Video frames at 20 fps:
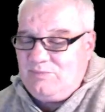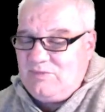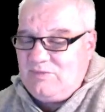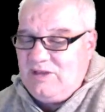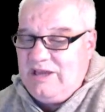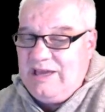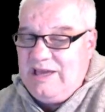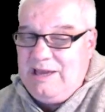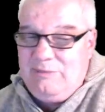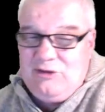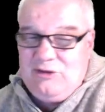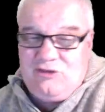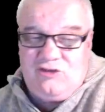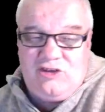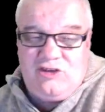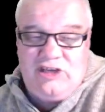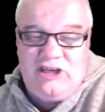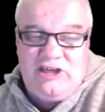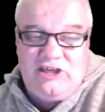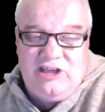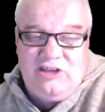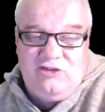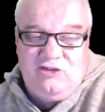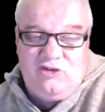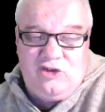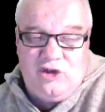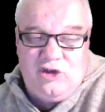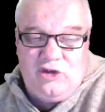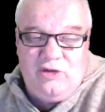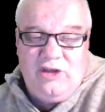habit to get
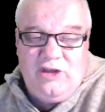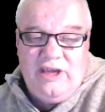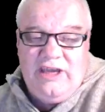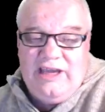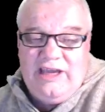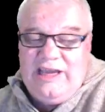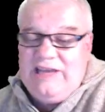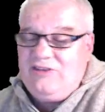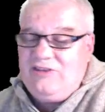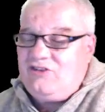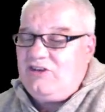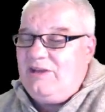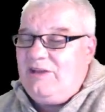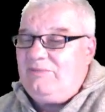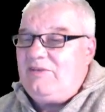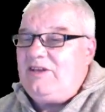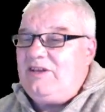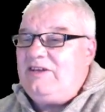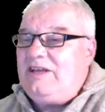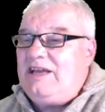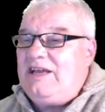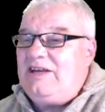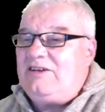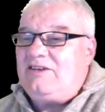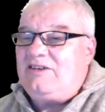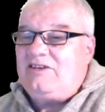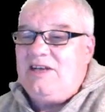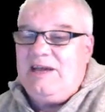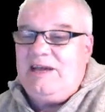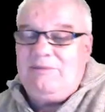into, and something
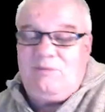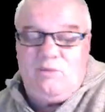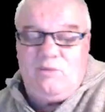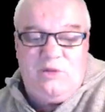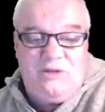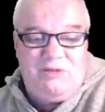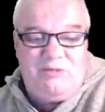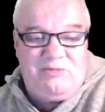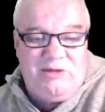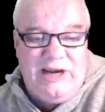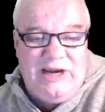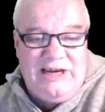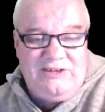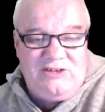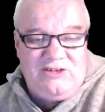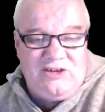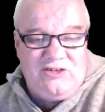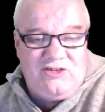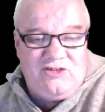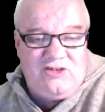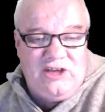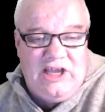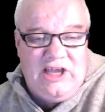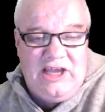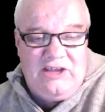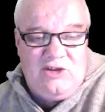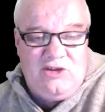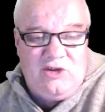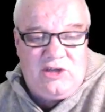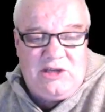that with practice
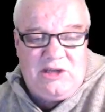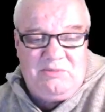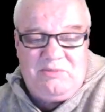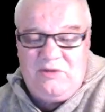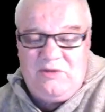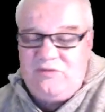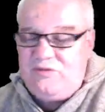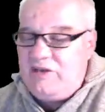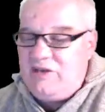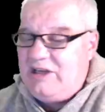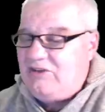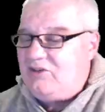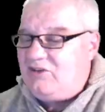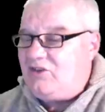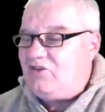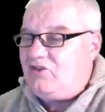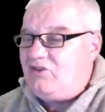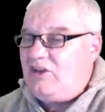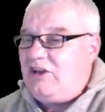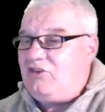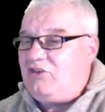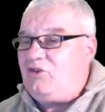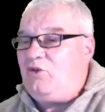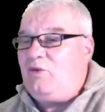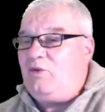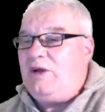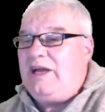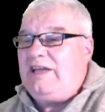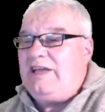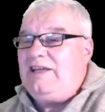you can perfect in such a
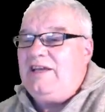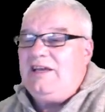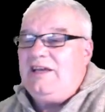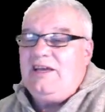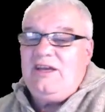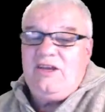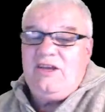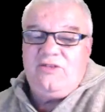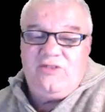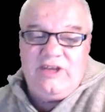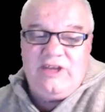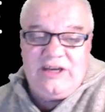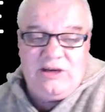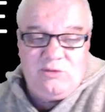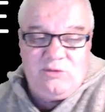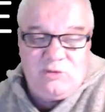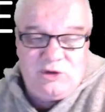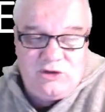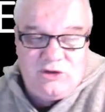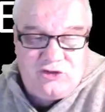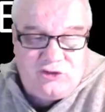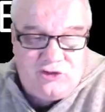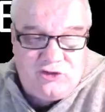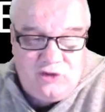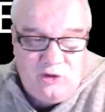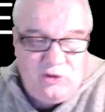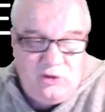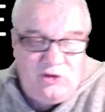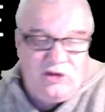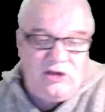way that it would
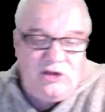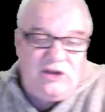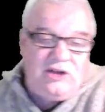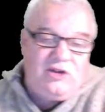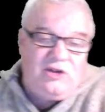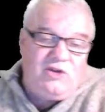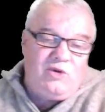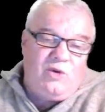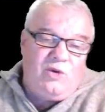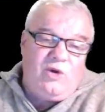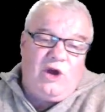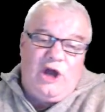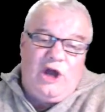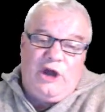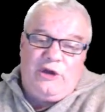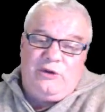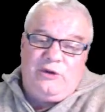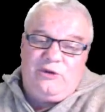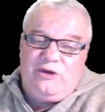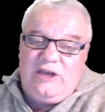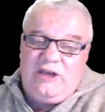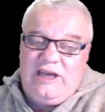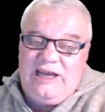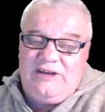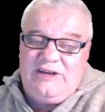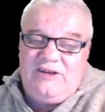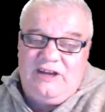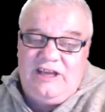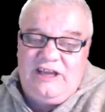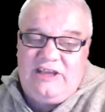suit your own
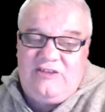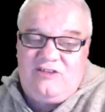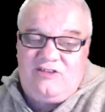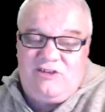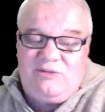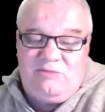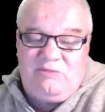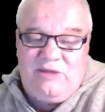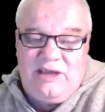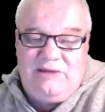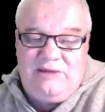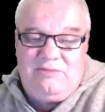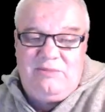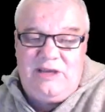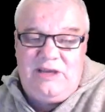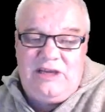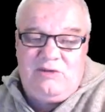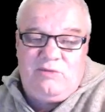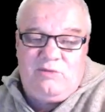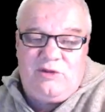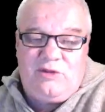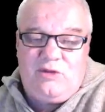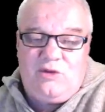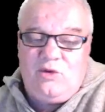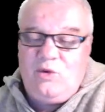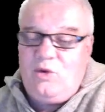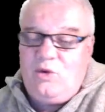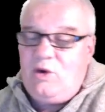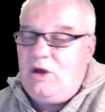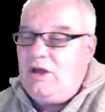needs and meet with
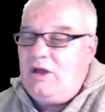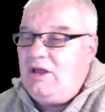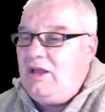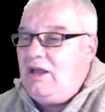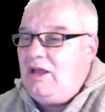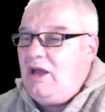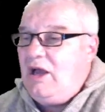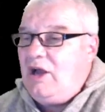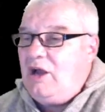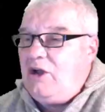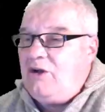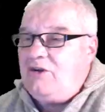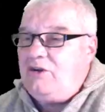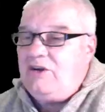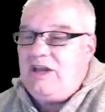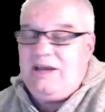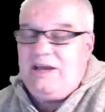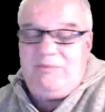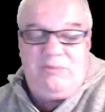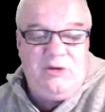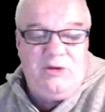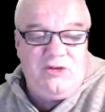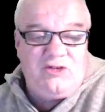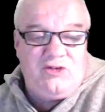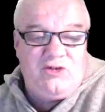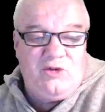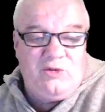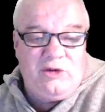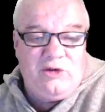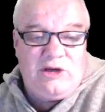your own
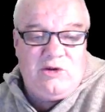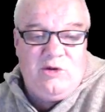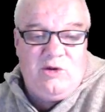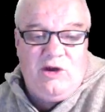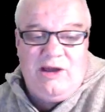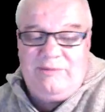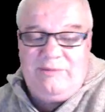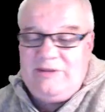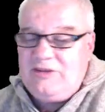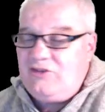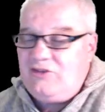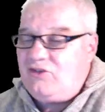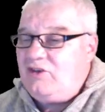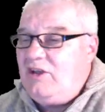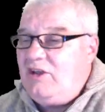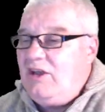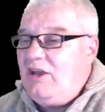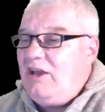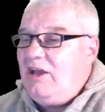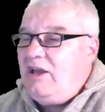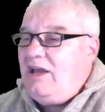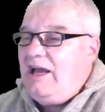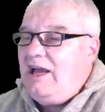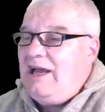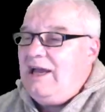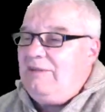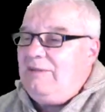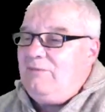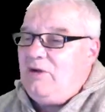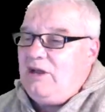personal requirements.
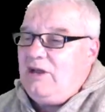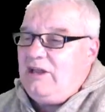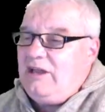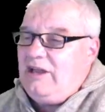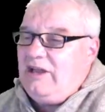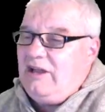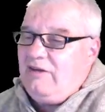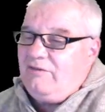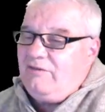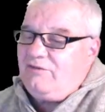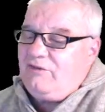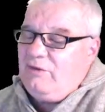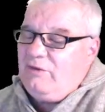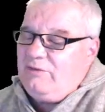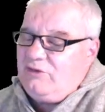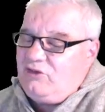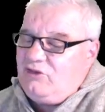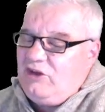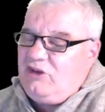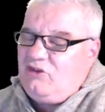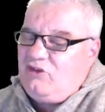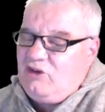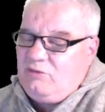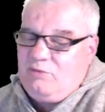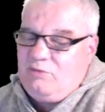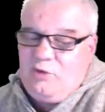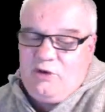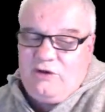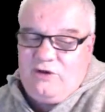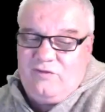From a teaching
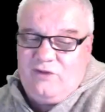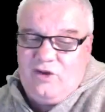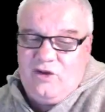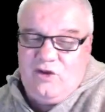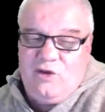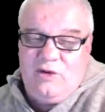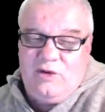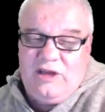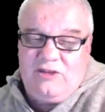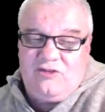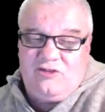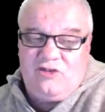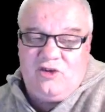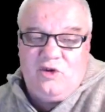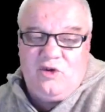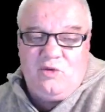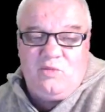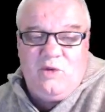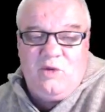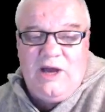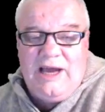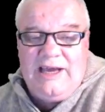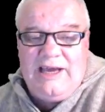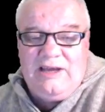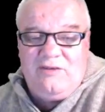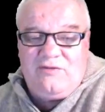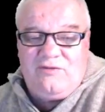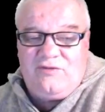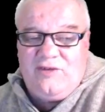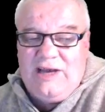point of view, it's a good way
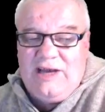of